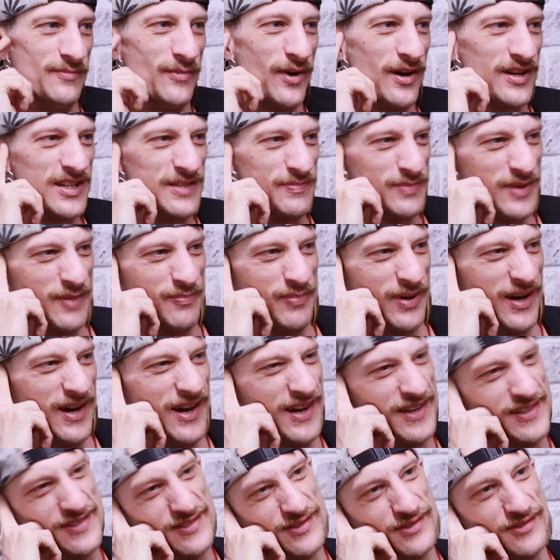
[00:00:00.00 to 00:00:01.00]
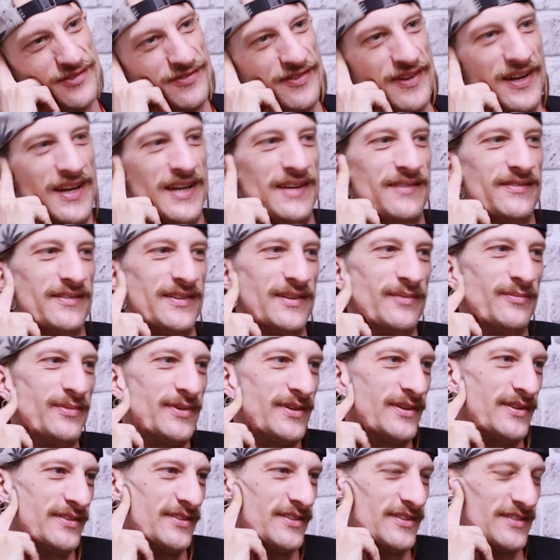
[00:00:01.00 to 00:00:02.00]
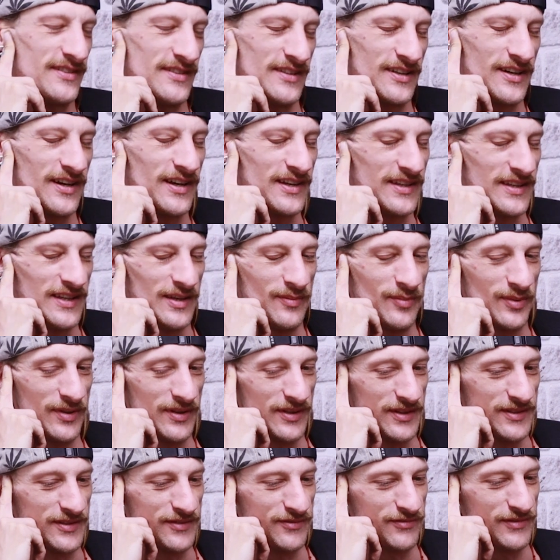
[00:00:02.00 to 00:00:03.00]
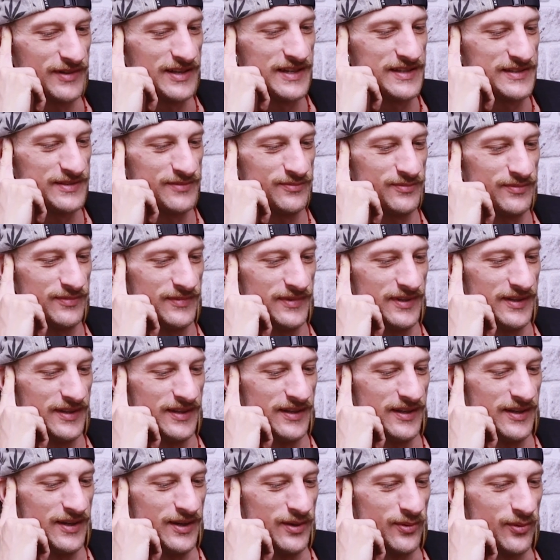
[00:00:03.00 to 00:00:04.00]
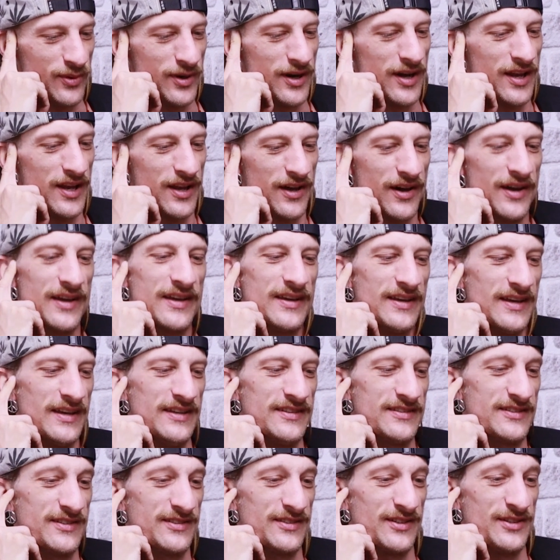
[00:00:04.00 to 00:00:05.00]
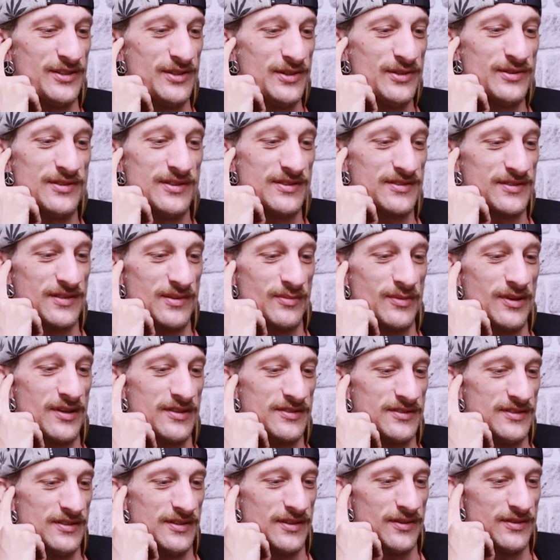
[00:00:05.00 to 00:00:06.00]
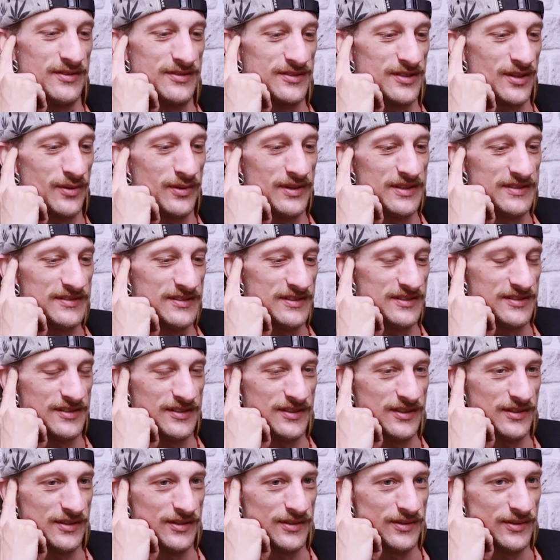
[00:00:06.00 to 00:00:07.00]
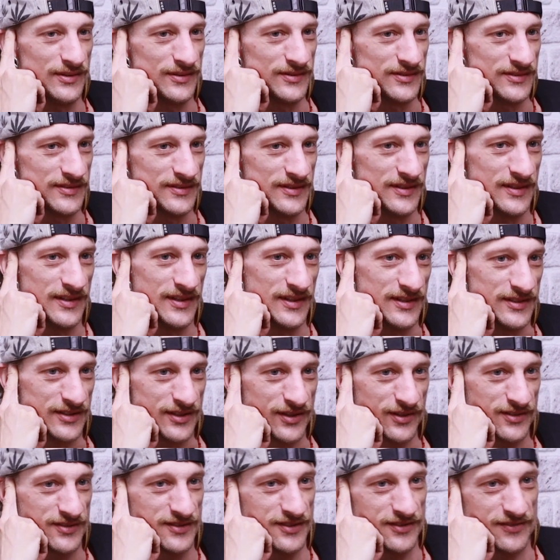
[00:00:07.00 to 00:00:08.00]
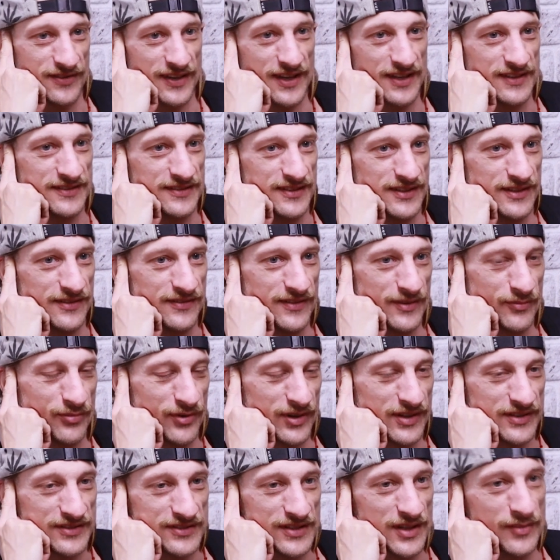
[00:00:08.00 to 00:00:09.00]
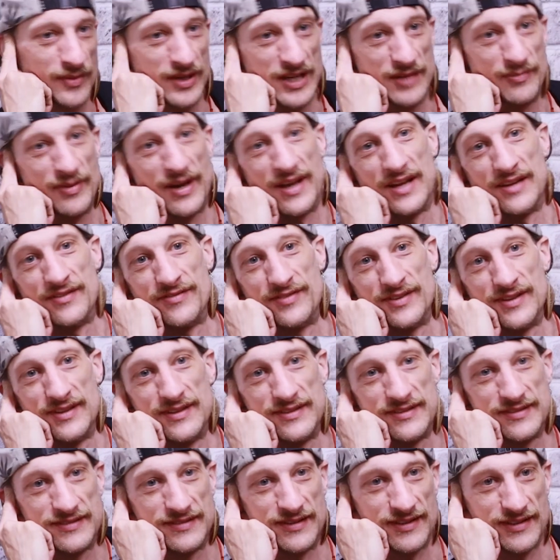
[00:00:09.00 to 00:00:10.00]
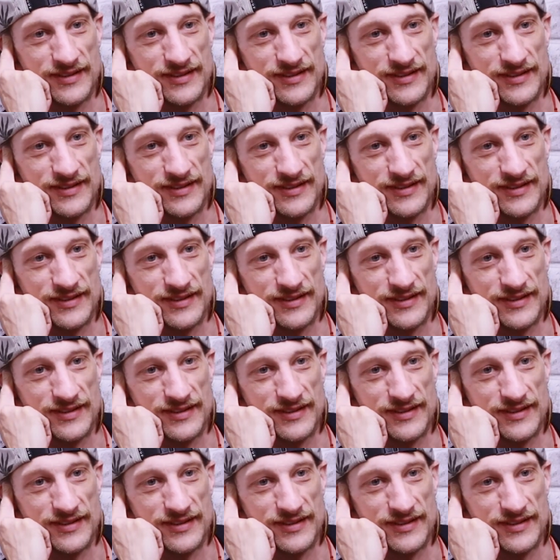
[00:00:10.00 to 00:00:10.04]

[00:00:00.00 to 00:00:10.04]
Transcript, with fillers: It might just be a personal favourite because I just like it, but there's a reason why I like it is because I use it so much. You know, it's so easy to use, it's cost effective, it brings so many benefits.